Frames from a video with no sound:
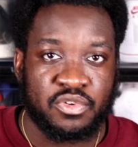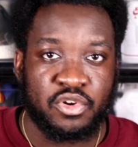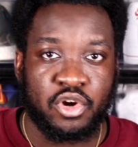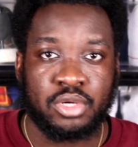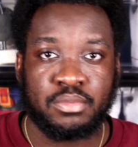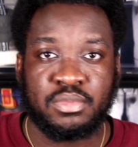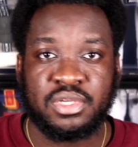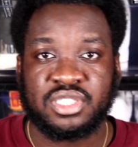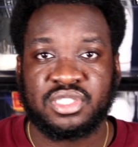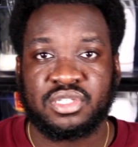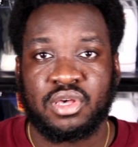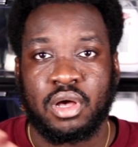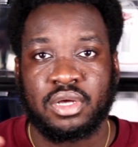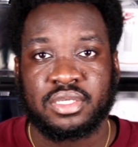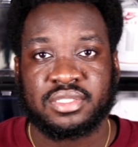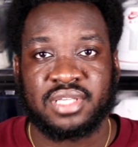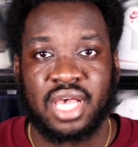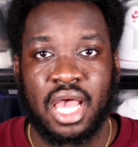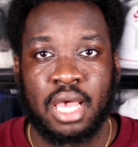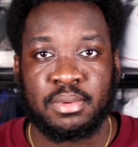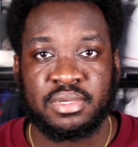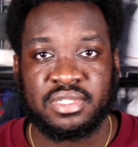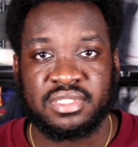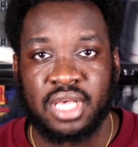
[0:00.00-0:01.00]
heard me talk
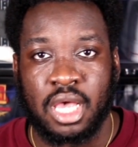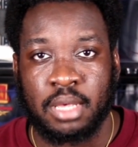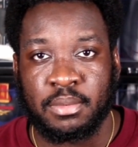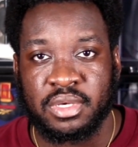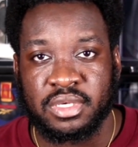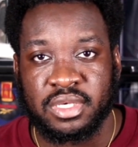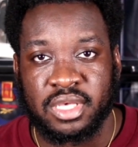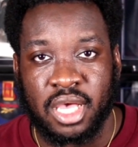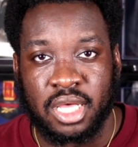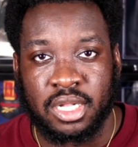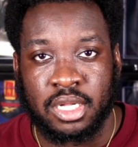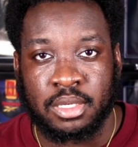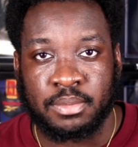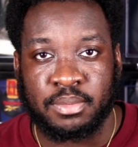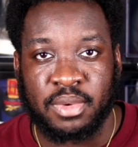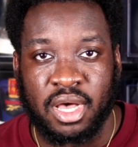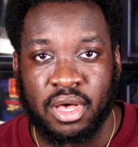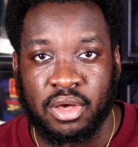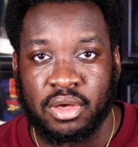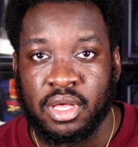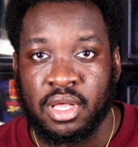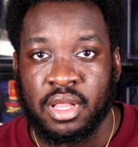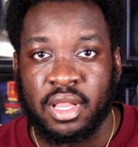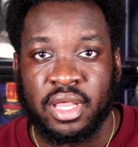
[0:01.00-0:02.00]
time and time again
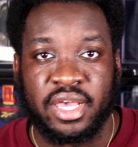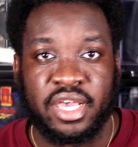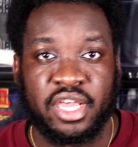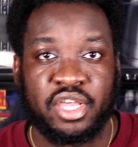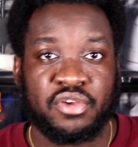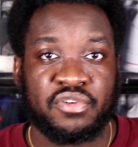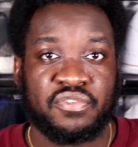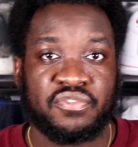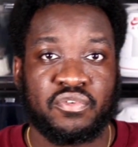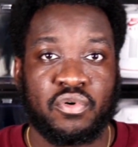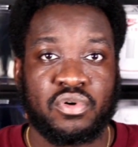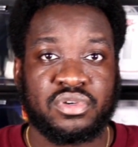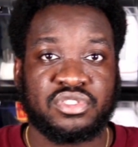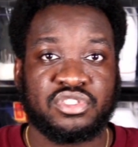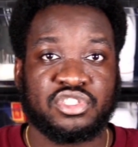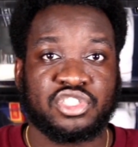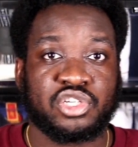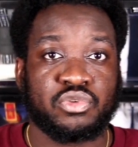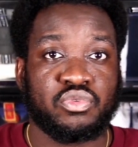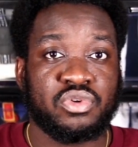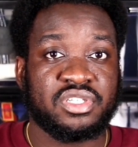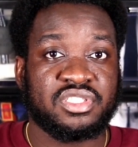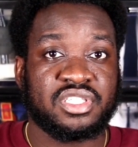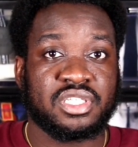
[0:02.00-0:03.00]
about Air Forces
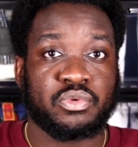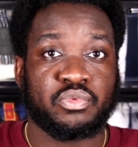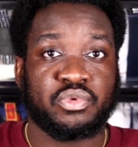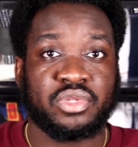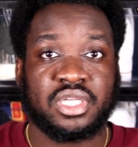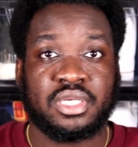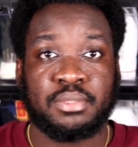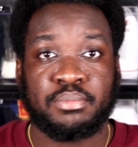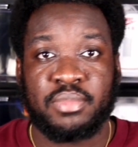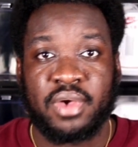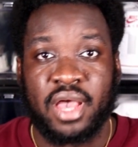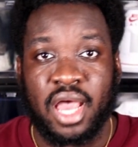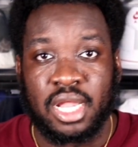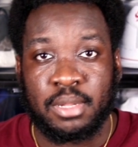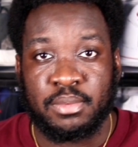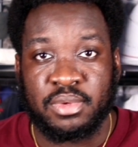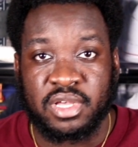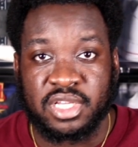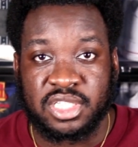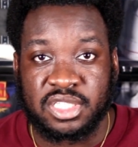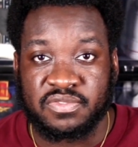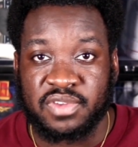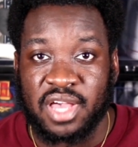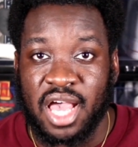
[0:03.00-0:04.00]
creasing really bad
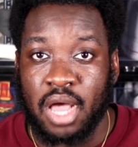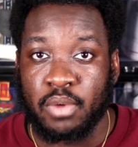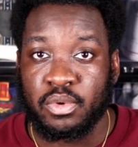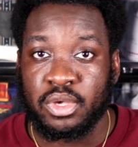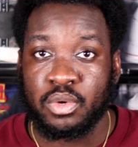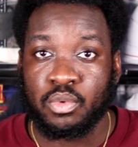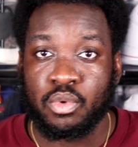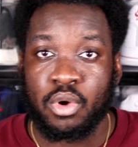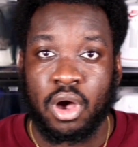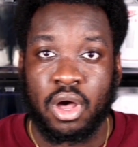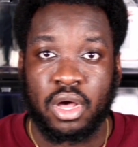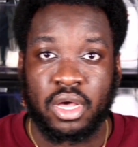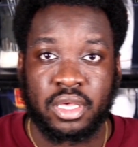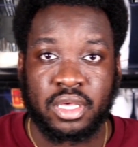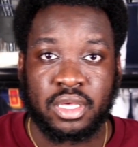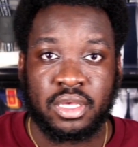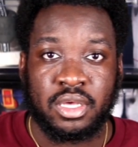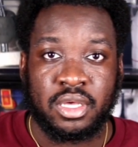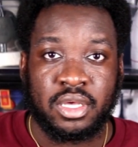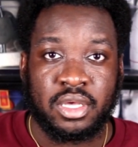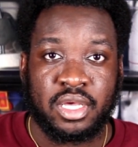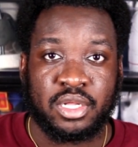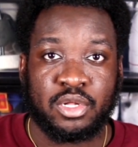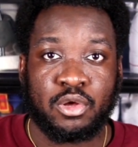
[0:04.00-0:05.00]
because of how we walk,
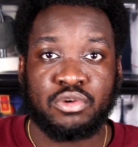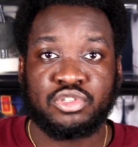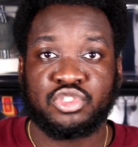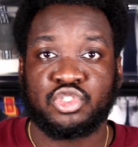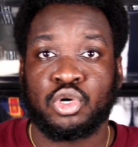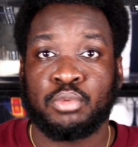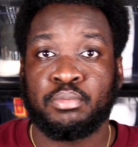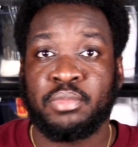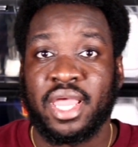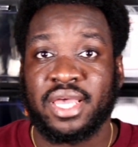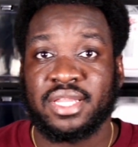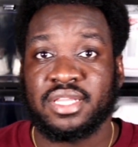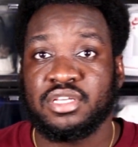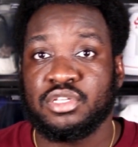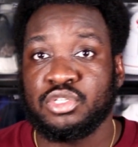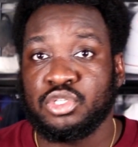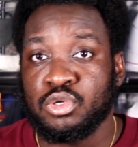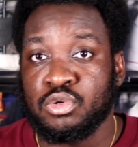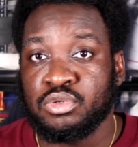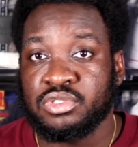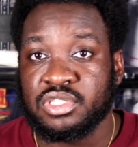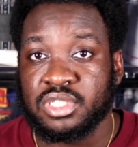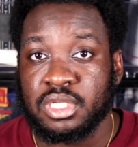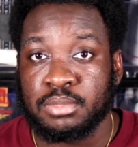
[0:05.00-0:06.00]
and also mainly
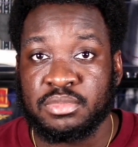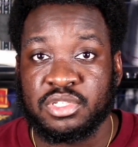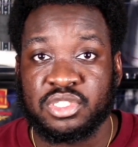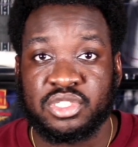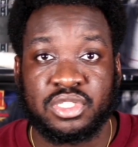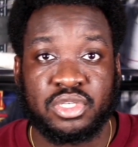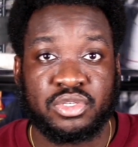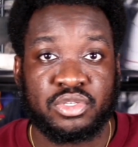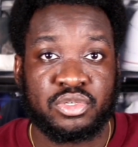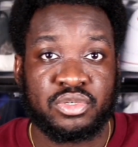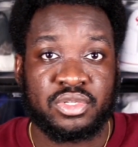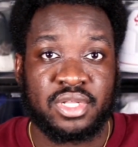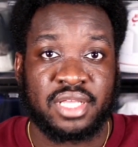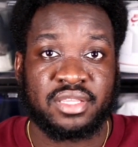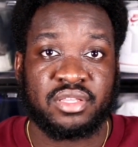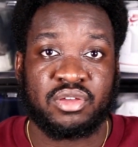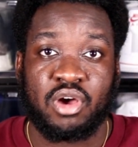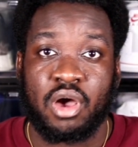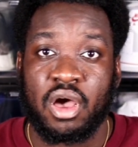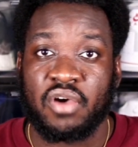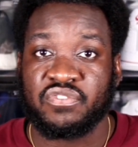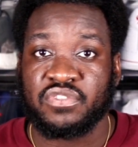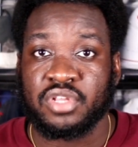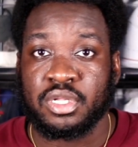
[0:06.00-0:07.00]
due to the material that they're
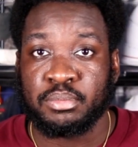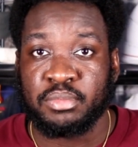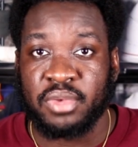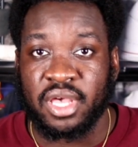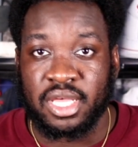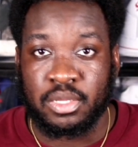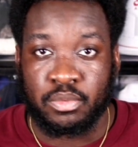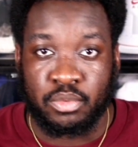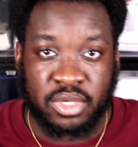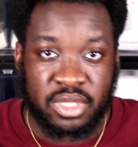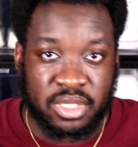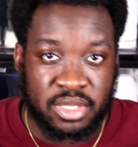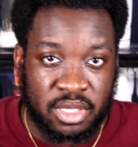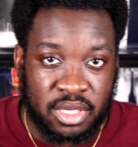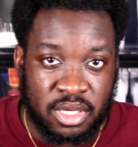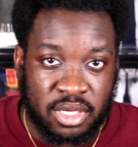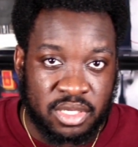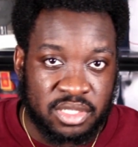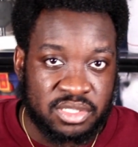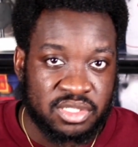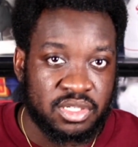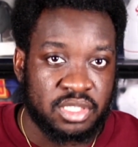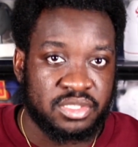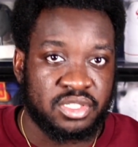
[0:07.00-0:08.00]
often made with,
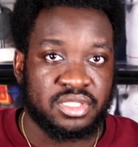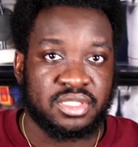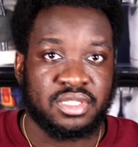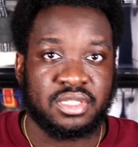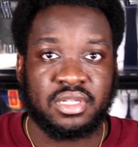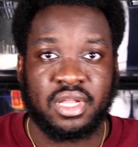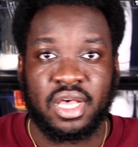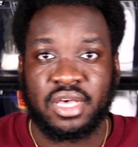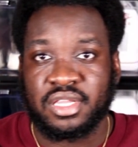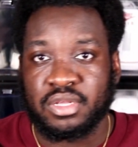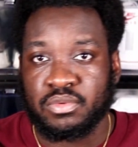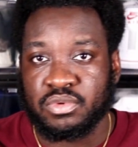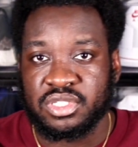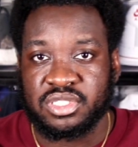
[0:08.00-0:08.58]
such as leather and